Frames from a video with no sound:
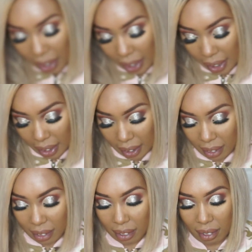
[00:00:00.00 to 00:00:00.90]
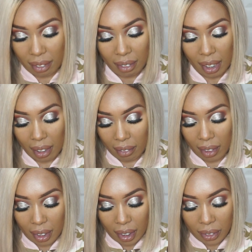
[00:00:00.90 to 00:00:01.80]
And yeah,
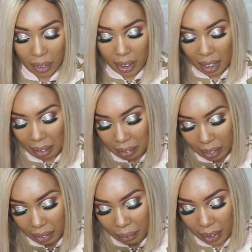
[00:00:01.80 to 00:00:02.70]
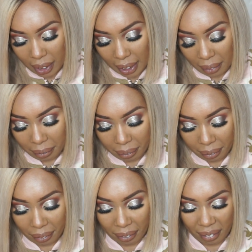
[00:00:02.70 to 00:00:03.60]
so it comes with
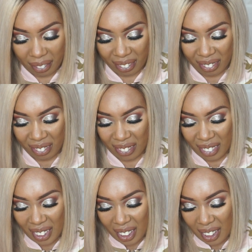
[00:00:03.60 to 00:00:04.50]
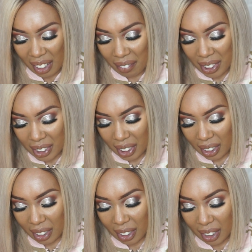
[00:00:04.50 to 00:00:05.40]
let me see,
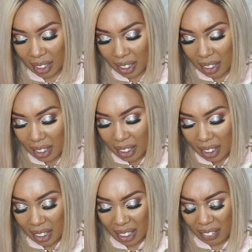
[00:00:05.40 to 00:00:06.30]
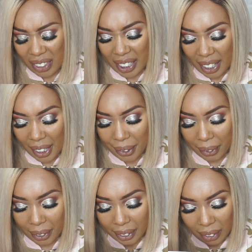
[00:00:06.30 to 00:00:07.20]
with
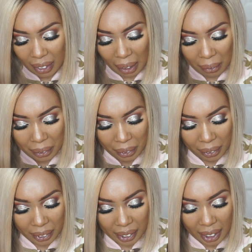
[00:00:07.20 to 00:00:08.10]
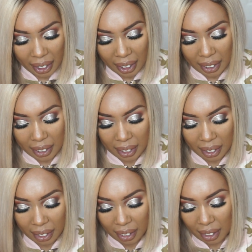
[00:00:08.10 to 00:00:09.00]
directions on how to use it.
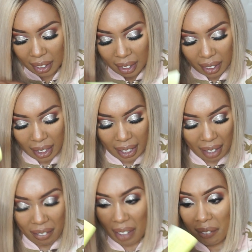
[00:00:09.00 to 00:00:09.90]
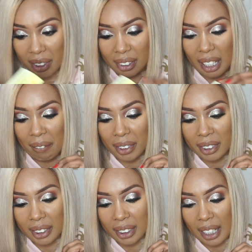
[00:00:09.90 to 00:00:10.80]
They gave me their
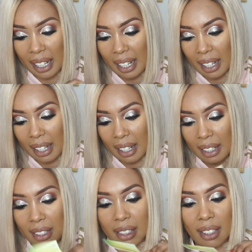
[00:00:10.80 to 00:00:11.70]
business card.